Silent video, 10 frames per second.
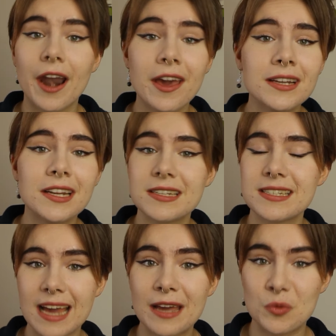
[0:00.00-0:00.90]
And I can
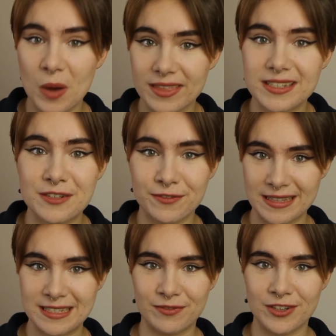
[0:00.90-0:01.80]
understand where this
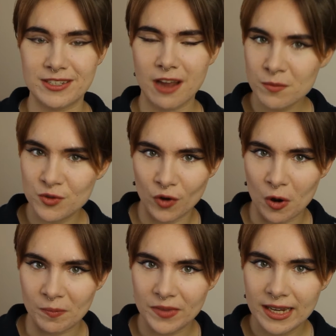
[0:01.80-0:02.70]
defensiveness comes
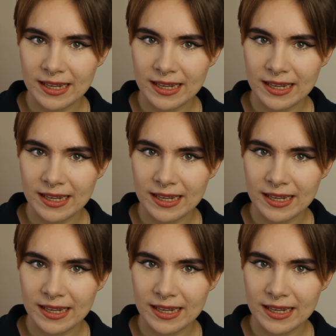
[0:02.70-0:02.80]
from.